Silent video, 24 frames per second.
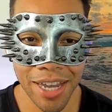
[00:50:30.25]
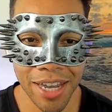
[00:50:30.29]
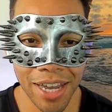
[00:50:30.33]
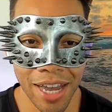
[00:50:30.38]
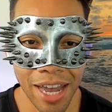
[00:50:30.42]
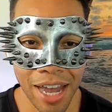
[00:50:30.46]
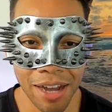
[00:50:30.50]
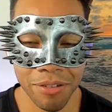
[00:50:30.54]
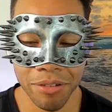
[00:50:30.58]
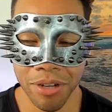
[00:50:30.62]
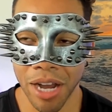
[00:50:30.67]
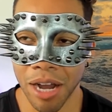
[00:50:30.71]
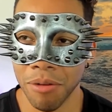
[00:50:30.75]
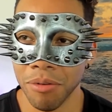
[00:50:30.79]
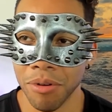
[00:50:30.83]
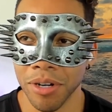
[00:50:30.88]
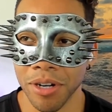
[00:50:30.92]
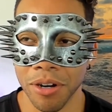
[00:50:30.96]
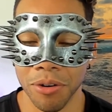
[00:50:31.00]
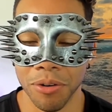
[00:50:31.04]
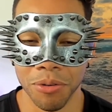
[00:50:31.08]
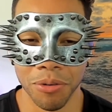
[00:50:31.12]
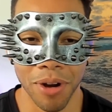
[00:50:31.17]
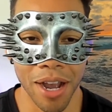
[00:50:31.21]
I would
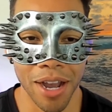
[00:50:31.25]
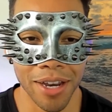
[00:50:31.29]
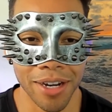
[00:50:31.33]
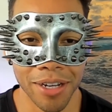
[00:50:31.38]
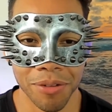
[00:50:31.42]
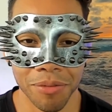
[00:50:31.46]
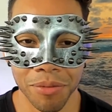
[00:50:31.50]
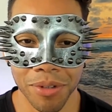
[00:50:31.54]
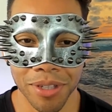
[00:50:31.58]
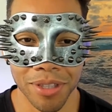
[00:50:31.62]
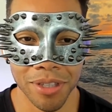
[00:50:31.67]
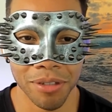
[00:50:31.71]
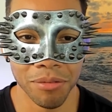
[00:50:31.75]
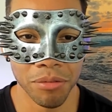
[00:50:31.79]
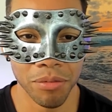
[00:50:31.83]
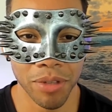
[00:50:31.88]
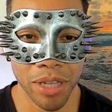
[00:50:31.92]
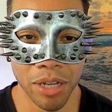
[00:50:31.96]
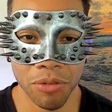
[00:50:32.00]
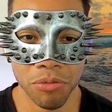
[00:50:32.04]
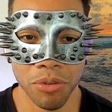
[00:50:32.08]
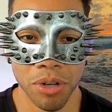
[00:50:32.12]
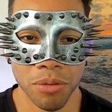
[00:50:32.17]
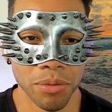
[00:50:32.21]
go right in with them and be
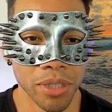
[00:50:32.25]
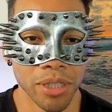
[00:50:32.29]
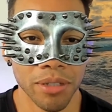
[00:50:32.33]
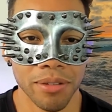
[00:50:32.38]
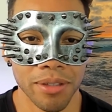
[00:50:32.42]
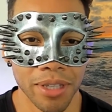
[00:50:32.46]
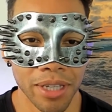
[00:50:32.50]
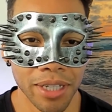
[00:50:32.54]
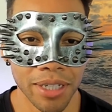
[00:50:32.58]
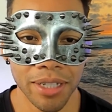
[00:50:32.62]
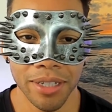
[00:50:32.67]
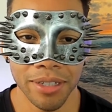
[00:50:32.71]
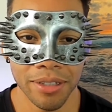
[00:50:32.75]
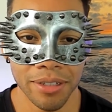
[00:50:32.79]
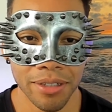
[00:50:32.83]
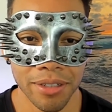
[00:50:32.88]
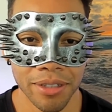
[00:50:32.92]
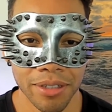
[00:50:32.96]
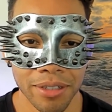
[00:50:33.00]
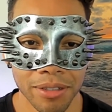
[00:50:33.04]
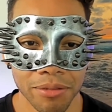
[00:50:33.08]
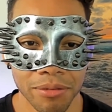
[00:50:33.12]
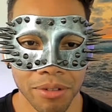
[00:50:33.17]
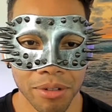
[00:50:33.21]
like, what were you thinking?
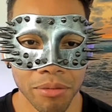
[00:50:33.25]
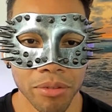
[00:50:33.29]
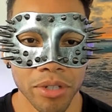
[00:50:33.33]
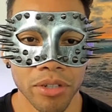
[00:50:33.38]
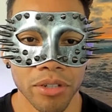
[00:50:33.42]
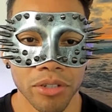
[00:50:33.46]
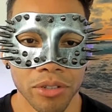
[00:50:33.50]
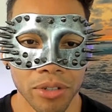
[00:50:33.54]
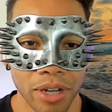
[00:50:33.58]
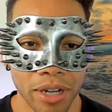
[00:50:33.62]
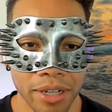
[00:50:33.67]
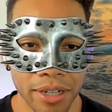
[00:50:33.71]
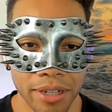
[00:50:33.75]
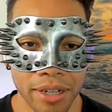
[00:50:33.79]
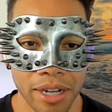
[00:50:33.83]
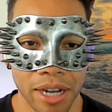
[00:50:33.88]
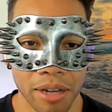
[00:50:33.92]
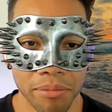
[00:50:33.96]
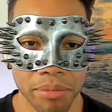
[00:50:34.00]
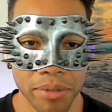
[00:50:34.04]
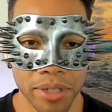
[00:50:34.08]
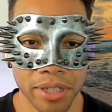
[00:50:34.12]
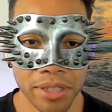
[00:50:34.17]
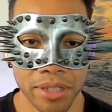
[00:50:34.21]
What were you trying to
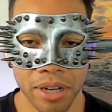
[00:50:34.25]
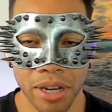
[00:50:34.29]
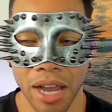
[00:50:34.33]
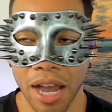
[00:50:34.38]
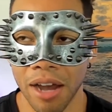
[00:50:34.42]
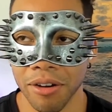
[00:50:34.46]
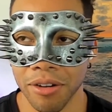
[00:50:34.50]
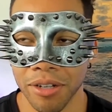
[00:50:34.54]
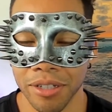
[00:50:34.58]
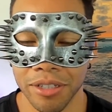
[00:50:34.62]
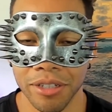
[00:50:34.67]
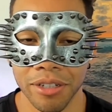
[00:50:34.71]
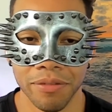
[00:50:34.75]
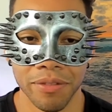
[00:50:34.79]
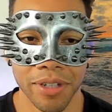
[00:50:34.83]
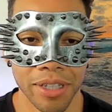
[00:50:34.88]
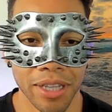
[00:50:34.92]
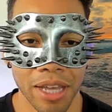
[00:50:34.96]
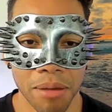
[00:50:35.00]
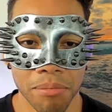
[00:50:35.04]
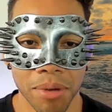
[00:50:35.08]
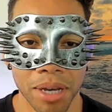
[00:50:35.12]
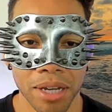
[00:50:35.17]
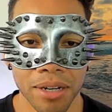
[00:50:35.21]
accomplish? Like, how could you have done
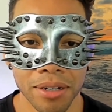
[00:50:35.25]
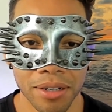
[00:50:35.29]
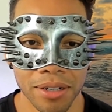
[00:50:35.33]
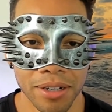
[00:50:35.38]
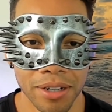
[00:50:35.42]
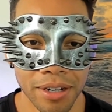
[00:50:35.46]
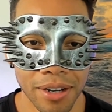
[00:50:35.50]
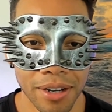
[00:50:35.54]
that better?